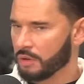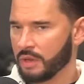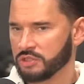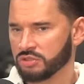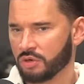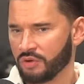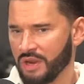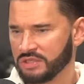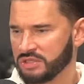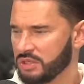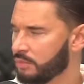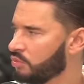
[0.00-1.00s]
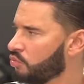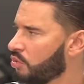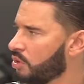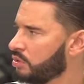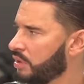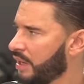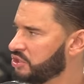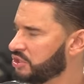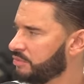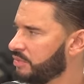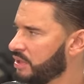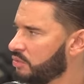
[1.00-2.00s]
Okay, so creatine number one,
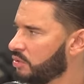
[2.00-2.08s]
HMB,